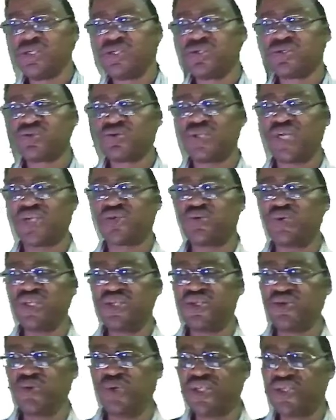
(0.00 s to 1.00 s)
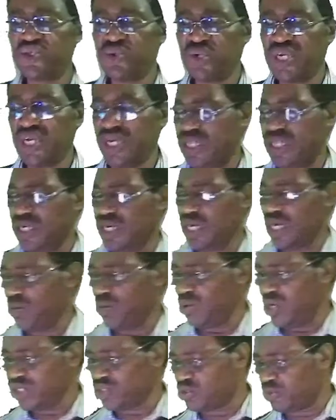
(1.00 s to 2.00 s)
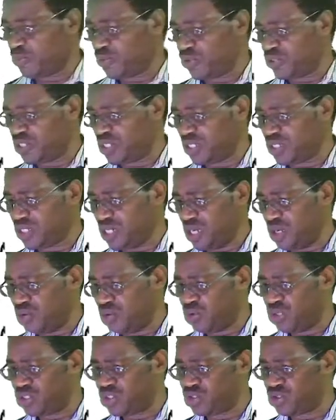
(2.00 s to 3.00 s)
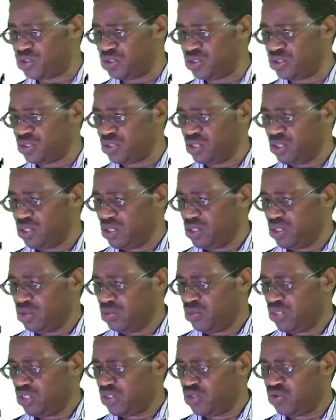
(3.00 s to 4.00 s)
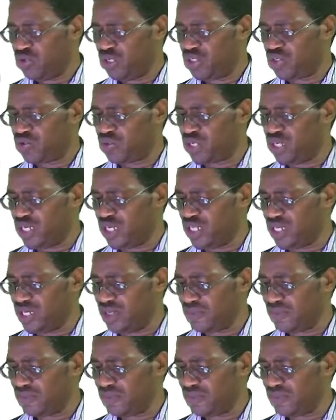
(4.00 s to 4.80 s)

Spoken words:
that we do it together. I want to project a question. We do it together.